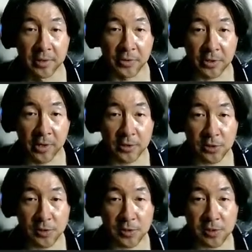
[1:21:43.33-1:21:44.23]
The
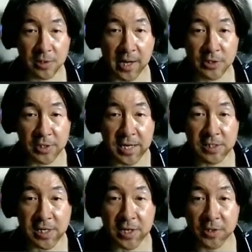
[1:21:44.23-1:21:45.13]

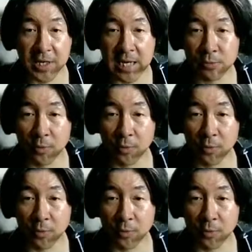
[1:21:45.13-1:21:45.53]
consciousness/ET themes,